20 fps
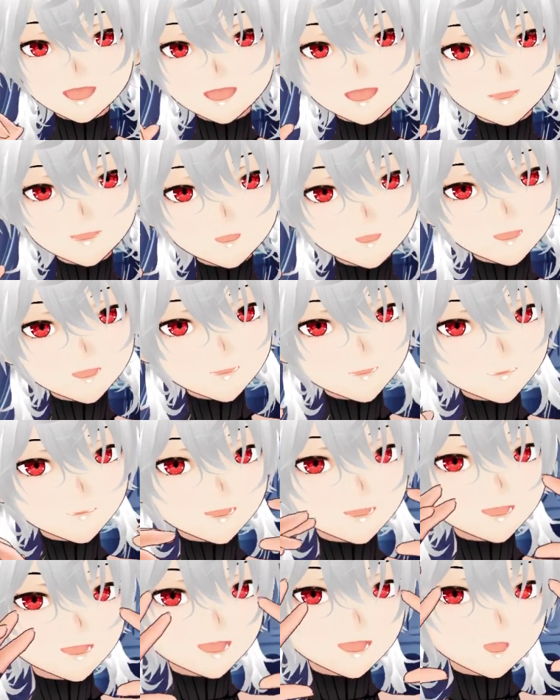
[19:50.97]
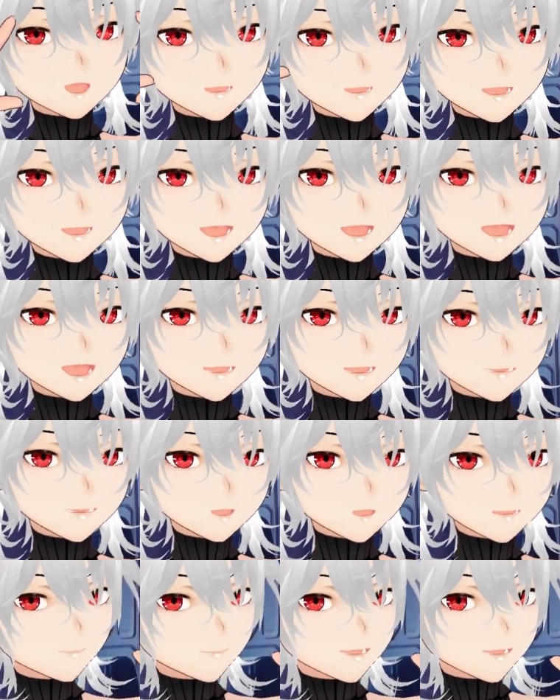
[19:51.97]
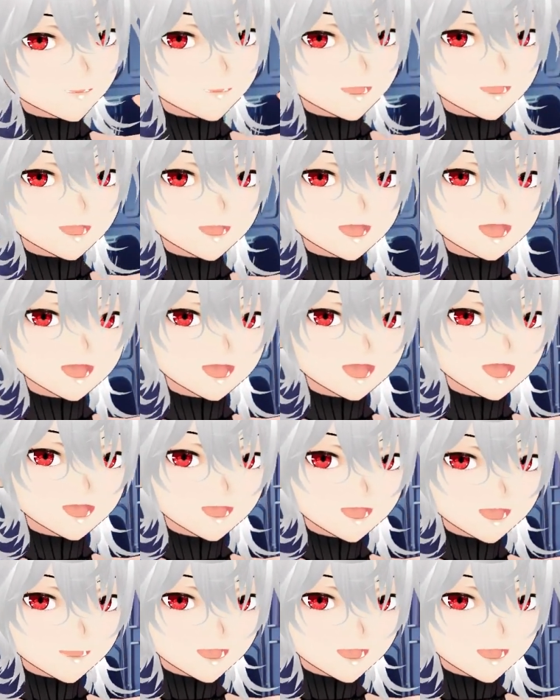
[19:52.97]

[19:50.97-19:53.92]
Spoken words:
as we're talking about, like this one thing I'm doing. I'm not using dancing for